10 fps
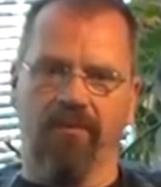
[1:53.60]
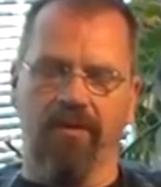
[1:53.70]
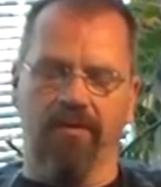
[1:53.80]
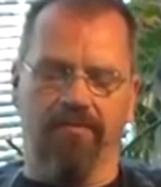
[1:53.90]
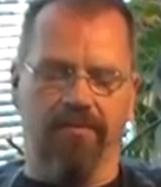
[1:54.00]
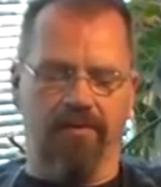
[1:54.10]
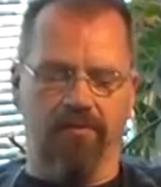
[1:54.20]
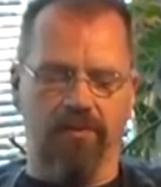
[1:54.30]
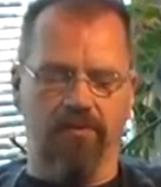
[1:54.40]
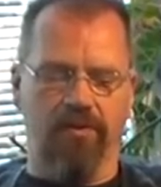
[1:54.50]
Yeah.
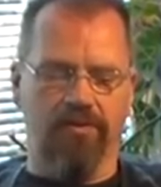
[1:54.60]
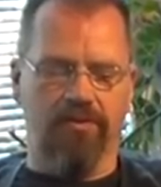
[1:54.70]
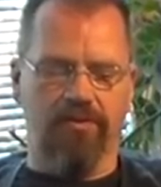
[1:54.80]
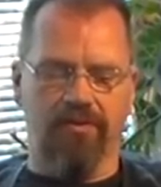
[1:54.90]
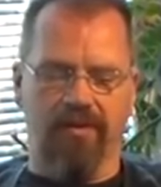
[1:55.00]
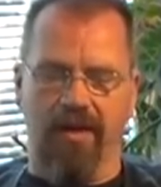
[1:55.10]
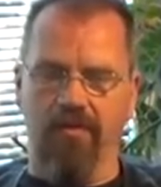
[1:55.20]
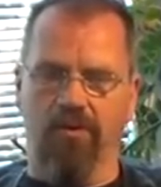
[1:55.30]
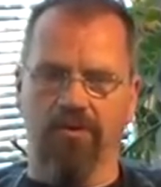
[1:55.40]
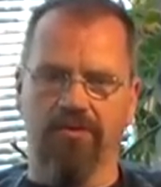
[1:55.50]
I
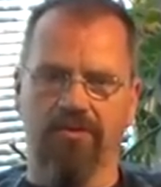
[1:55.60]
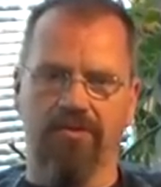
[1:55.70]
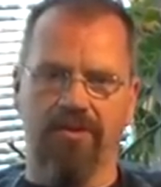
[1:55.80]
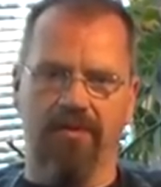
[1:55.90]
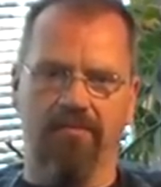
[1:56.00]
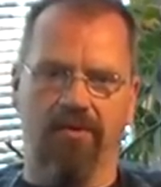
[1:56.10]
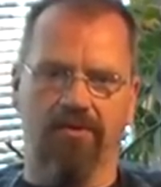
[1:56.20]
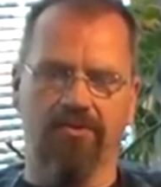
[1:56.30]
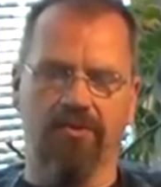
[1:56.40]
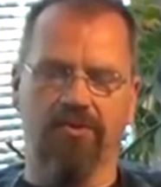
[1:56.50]
want
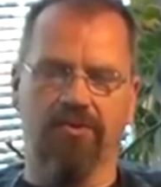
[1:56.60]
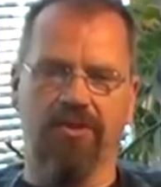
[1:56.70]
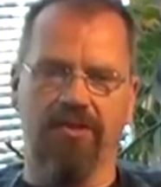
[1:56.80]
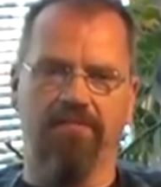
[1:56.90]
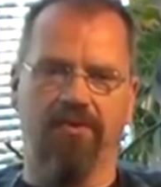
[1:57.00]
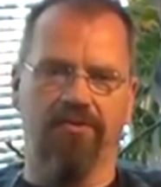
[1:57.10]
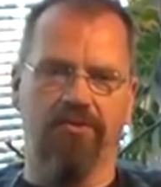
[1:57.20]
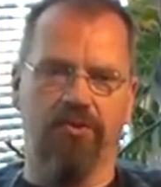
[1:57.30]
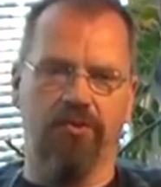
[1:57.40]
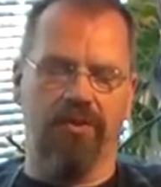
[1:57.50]
Denmark to keep on
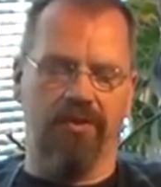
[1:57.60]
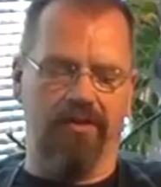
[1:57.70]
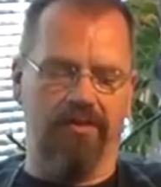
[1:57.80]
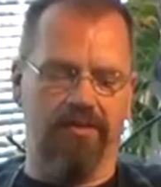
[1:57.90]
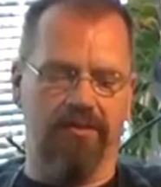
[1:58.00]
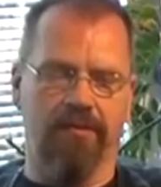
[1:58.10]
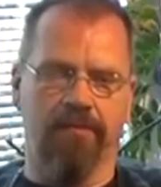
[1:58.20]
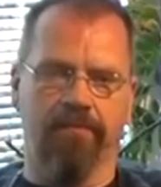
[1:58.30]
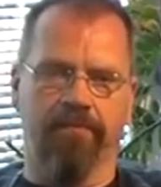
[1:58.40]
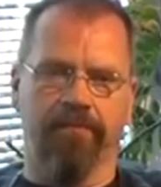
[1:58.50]
doing it.
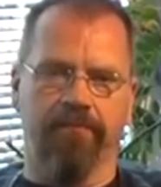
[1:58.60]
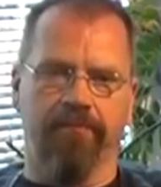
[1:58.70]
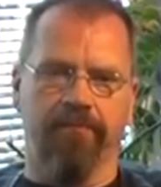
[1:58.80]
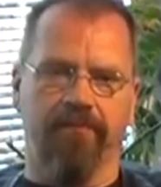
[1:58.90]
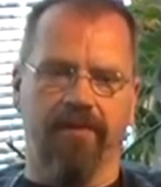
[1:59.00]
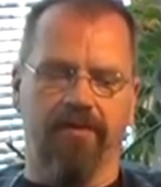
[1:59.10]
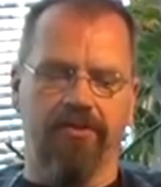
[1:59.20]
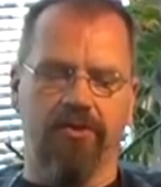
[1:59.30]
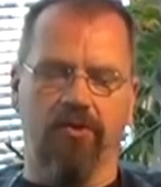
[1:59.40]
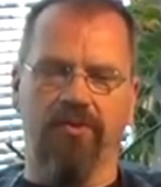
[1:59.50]

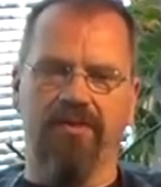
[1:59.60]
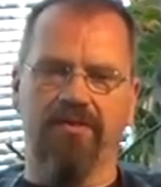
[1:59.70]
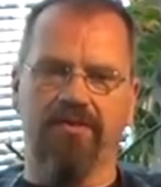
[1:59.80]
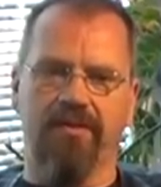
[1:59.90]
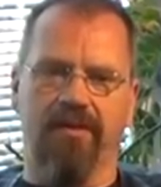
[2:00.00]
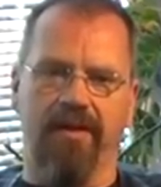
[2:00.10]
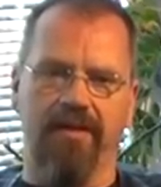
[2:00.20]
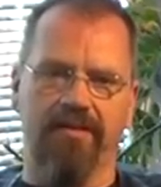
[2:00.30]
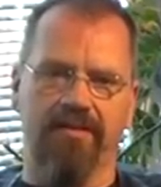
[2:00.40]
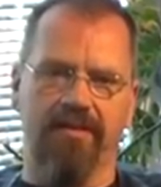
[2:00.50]
Show these
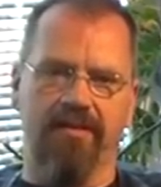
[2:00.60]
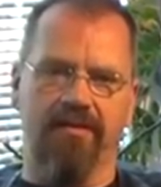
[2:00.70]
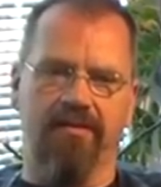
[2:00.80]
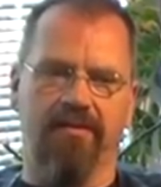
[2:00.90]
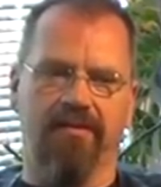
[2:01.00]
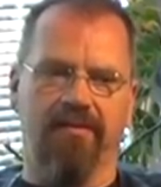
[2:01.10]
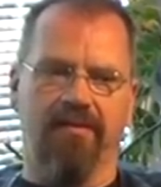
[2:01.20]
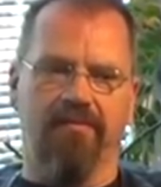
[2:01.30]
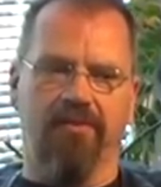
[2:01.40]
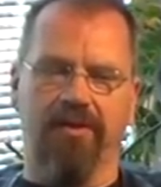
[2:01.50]
lazy,
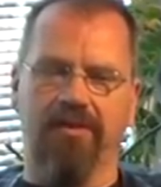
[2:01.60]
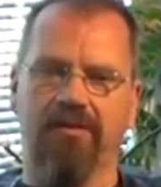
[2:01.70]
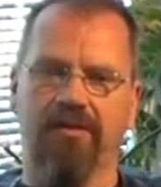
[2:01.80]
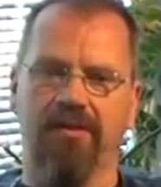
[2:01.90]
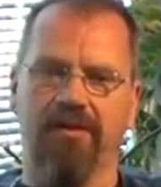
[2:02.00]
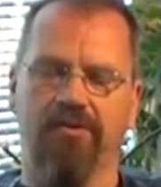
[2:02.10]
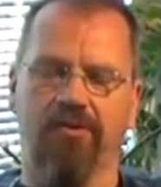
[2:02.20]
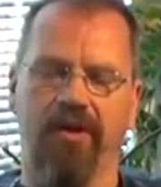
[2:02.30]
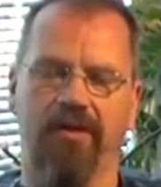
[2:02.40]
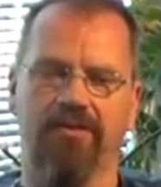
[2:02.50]
politically
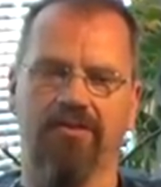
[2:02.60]
correct